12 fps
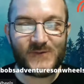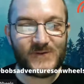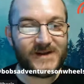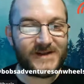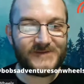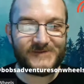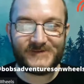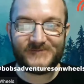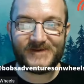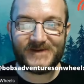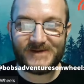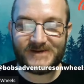
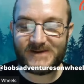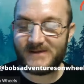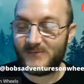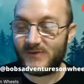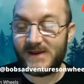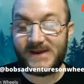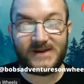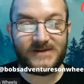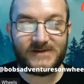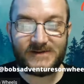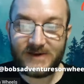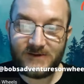crazy, man. I'm
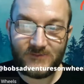glad.